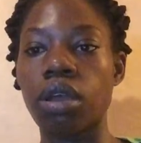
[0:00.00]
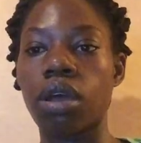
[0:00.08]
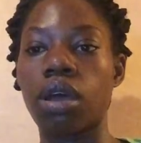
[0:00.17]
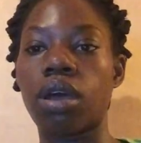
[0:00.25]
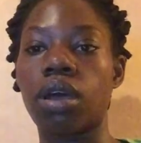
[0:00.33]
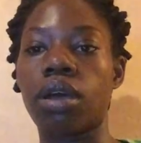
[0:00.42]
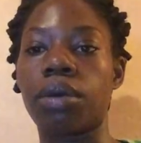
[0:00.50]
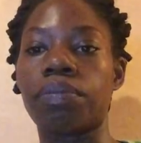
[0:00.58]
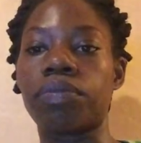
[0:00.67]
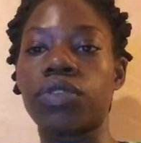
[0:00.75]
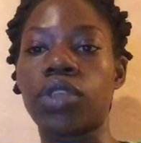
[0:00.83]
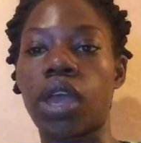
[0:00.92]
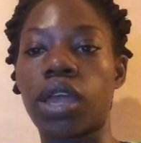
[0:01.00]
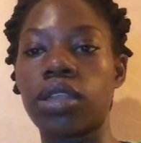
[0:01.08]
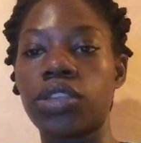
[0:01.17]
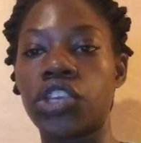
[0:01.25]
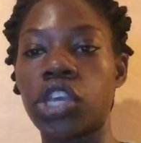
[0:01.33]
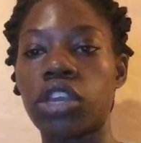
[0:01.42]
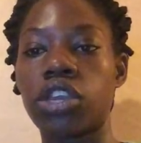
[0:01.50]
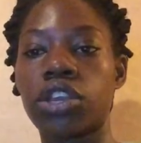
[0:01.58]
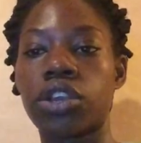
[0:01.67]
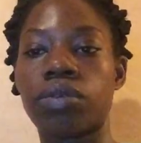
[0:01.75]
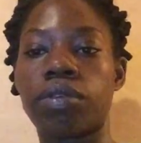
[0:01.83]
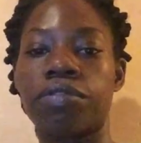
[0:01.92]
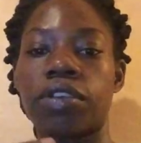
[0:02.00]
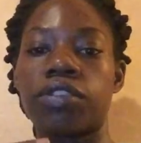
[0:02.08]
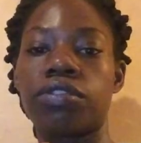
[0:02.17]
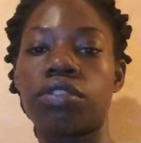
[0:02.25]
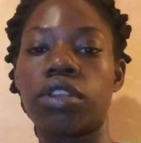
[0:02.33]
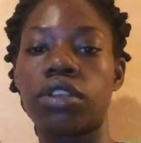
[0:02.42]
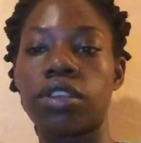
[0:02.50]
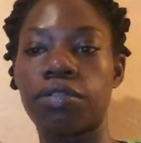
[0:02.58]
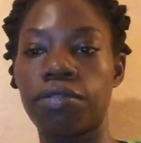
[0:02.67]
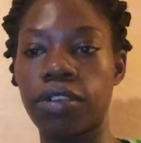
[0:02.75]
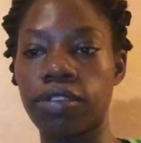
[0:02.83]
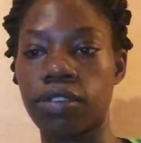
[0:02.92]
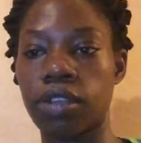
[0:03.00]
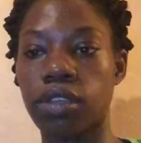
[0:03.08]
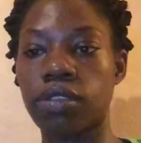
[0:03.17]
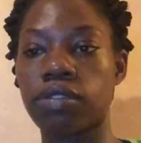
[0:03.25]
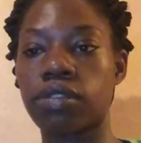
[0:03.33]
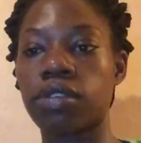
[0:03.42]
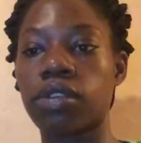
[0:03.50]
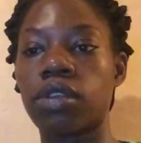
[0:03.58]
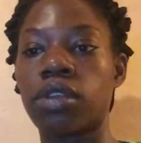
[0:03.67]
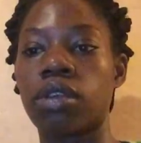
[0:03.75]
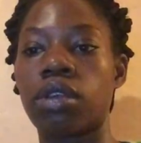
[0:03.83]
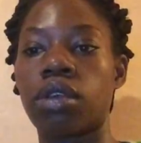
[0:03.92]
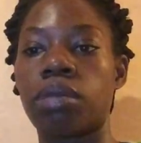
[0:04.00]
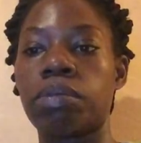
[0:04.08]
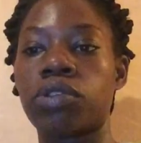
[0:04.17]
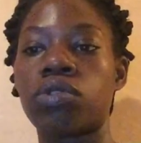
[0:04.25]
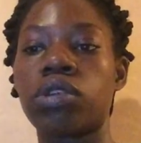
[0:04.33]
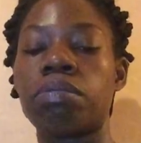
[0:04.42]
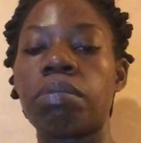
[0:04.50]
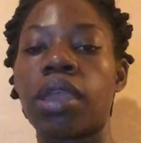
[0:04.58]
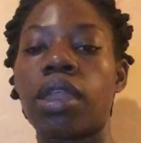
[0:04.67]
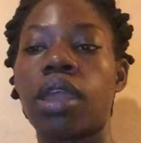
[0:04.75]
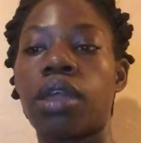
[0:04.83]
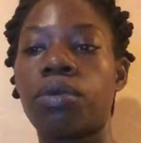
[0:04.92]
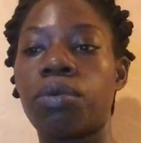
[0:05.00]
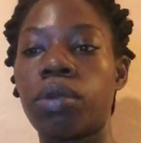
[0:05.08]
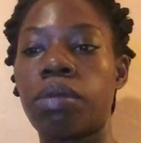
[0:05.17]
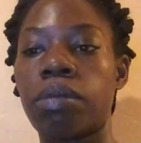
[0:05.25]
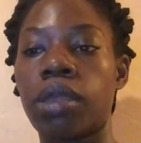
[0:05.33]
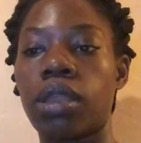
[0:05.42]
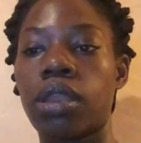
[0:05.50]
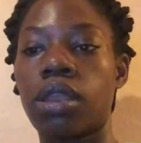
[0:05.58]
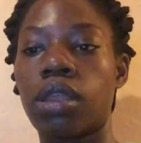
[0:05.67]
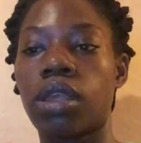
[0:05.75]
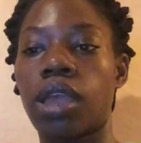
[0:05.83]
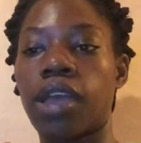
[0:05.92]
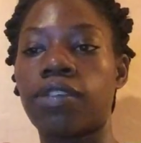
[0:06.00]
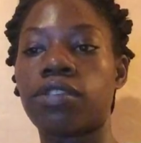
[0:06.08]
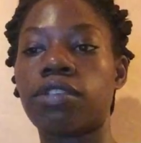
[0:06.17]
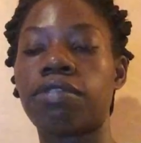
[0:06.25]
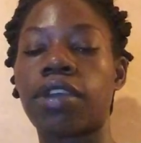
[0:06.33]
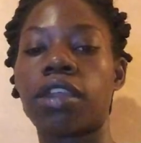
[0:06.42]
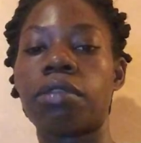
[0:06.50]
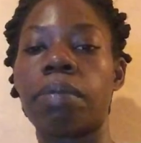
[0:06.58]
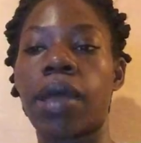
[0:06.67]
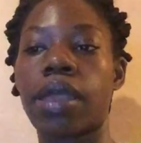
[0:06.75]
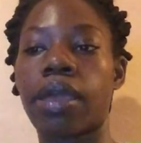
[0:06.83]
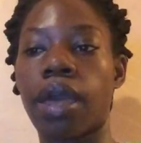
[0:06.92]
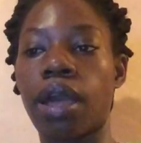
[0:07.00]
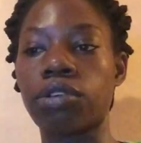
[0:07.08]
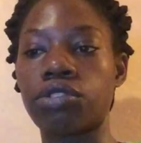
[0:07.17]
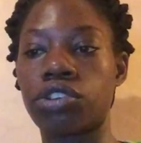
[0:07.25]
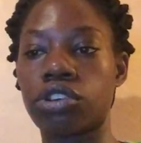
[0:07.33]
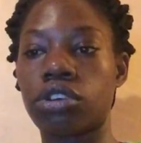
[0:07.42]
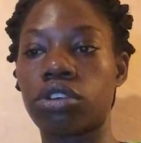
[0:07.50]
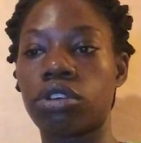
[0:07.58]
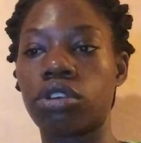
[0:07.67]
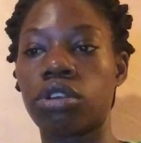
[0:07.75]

Um, and gender refers to the differences between men and women as defined by culture.